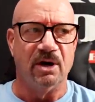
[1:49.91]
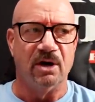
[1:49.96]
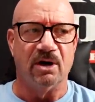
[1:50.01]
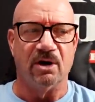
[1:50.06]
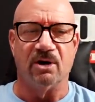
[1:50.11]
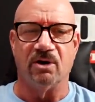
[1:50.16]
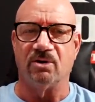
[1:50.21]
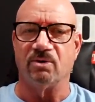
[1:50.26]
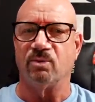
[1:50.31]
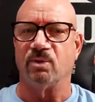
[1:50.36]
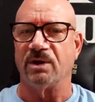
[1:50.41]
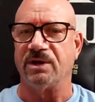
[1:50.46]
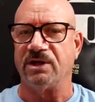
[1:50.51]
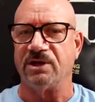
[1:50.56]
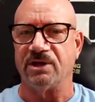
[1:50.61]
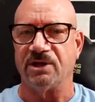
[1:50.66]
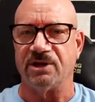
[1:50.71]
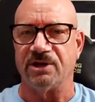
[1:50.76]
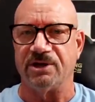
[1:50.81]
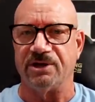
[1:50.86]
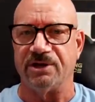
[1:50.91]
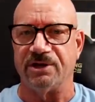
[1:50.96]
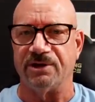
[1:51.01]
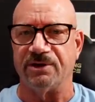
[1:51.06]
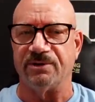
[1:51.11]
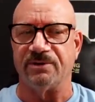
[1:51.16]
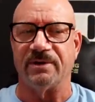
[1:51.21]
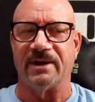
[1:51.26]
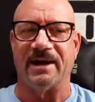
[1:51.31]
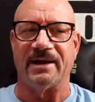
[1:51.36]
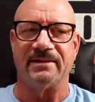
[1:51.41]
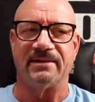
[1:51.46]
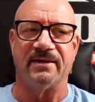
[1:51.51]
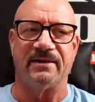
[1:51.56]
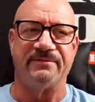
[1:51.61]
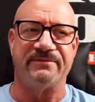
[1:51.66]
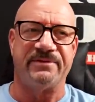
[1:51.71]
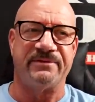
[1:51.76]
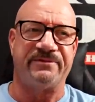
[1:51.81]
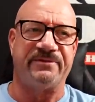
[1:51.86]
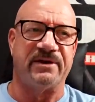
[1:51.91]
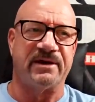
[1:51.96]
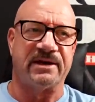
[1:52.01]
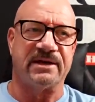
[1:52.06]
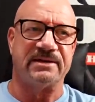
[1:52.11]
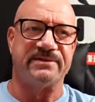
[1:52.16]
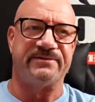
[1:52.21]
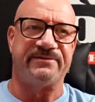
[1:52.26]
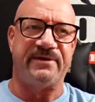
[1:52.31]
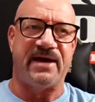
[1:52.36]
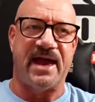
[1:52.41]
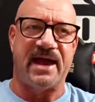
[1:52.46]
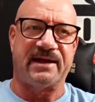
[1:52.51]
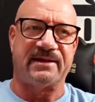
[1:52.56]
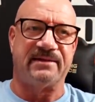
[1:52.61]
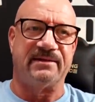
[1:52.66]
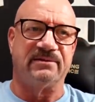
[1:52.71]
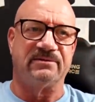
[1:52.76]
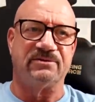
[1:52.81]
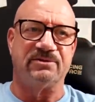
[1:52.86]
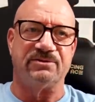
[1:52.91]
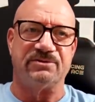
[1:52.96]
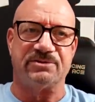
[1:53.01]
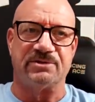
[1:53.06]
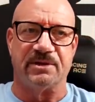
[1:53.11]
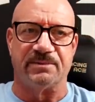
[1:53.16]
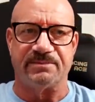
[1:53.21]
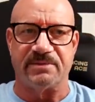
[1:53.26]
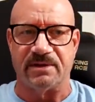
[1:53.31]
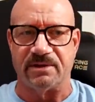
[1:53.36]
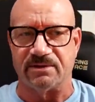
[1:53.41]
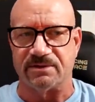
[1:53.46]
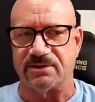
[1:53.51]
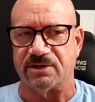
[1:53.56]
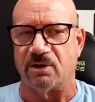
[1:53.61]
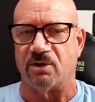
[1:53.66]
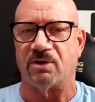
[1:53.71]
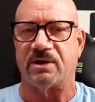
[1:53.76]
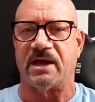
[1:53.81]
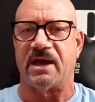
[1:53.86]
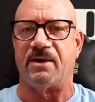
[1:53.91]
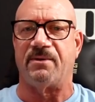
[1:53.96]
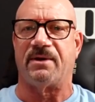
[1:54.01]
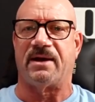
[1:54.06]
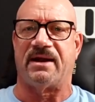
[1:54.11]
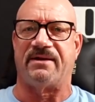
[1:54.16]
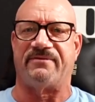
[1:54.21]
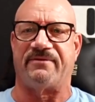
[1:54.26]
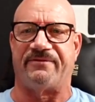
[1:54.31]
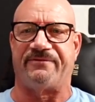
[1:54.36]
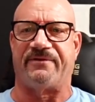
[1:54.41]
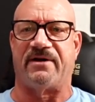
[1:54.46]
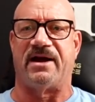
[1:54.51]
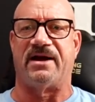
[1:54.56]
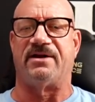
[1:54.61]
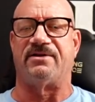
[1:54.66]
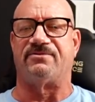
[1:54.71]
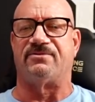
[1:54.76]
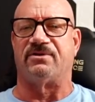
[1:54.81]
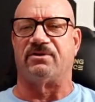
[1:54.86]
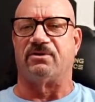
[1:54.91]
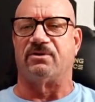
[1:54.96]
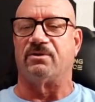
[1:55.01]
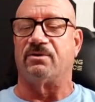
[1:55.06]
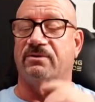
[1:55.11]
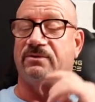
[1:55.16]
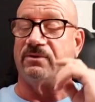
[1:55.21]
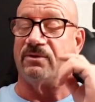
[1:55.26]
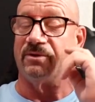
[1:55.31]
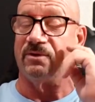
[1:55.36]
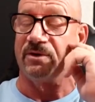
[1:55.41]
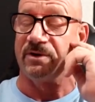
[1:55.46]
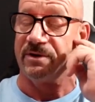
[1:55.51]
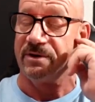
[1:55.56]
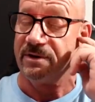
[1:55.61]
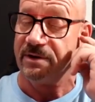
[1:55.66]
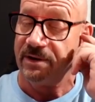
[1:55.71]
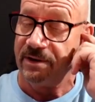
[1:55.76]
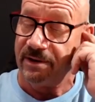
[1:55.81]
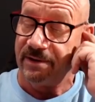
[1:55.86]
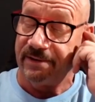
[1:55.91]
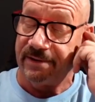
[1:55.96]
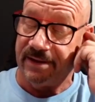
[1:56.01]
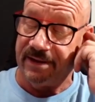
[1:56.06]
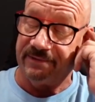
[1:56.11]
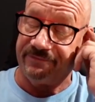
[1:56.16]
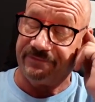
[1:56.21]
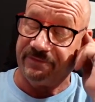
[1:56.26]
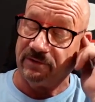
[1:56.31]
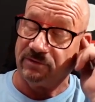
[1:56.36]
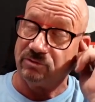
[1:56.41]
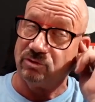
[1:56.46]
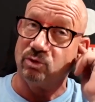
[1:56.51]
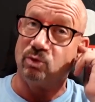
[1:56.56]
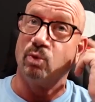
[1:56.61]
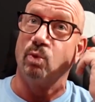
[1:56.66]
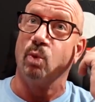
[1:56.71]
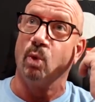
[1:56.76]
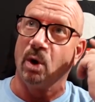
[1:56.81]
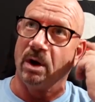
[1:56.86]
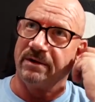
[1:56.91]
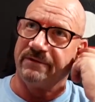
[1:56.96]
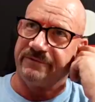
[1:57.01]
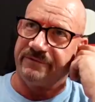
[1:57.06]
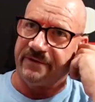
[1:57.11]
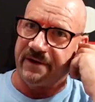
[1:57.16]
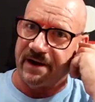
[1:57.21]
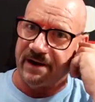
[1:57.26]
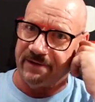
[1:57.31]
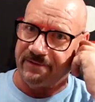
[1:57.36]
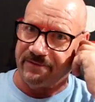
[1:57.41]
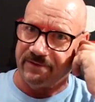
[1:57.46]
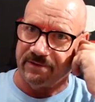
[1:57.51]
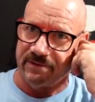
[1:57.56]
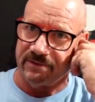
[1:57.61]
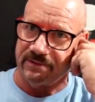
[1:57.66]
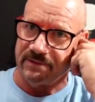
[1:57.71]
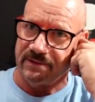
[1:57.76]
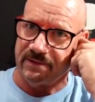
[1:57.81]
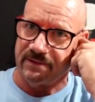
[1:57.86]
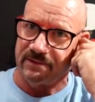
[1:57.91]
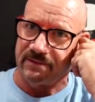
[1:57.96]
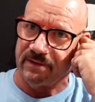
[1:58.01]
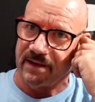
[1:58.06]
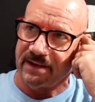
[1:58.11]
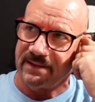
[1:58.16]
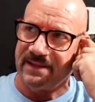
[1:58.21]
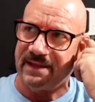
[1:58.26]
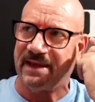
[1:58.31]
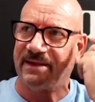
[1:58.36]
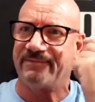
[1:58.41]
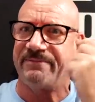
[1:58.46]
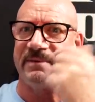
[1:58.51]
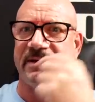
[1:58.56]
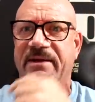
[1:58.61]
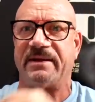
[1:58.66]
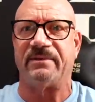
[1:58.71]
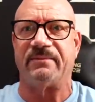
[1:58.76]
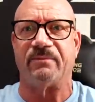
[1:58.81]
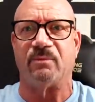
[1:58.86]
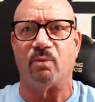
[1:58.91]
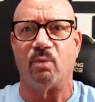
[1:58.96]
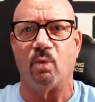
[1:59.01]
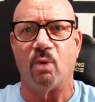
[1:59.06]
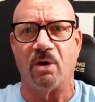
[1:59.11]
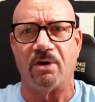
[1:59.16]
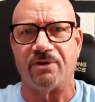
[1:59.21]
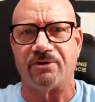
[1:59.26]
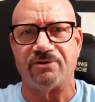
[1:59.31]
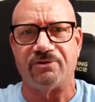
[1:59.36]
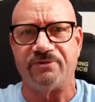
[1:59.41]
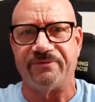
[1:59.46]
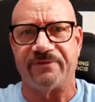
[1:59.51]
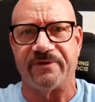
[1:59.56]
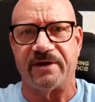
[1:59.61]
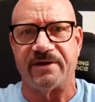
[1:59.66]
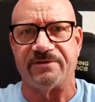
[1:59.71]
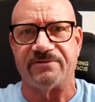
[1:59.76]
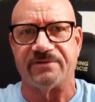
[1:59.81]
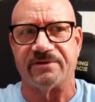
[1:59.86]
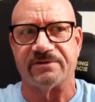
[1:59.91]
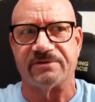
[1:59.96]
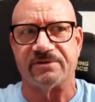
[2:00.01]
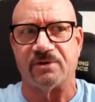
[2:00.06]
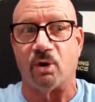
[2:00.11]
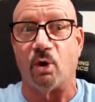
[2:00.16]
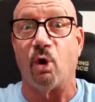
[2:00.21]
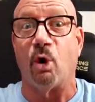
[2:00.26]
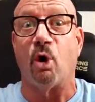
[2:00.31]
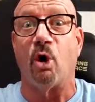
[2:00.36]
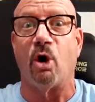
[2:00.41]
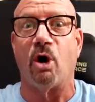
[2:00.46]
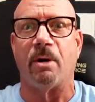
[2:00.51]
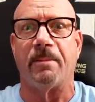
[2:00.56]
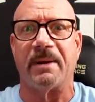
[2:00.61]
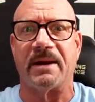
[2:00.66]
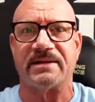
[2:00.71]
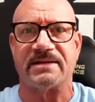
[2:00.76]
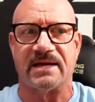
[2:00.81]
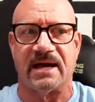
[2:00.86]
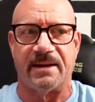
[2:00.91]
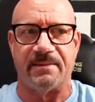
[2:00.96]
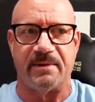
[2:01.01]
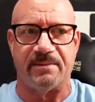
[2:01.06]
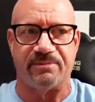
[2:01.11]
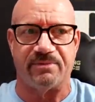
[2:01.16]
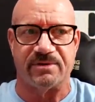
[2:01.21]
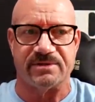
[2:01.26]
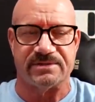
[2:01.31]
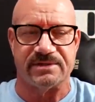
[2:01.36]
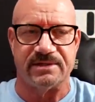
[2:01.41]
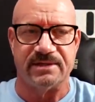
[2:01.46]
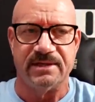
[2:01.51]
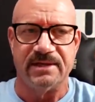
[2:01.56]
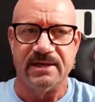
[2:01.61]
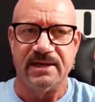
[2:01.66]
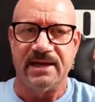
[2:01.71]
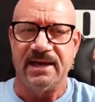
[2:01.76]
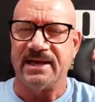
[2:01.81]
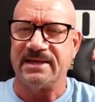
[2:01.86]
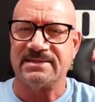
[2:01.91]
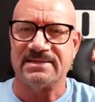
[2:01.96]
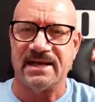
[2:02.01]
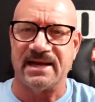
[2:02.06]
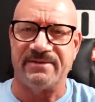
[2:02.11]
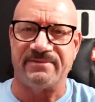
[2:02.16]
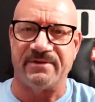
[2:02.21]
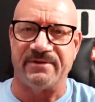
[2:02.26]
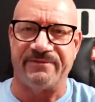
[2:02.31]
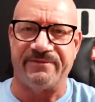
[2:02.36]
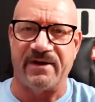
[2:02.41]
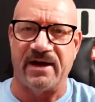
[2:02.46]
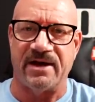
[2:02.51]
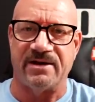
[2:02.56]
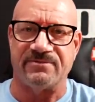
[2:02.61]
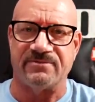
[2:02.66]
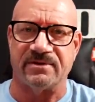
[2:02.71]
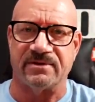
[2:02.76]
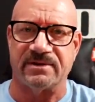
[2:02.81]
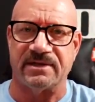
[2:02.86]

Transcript: Oh, what are you gonna do? I love the fucking fact they'll do something. They'll say, okay, we're gonna have a fire drill, or if they'll do one fire drill, you know. I think I've been in one or two fire drills in all my time in prison. And it's not even a fire drill.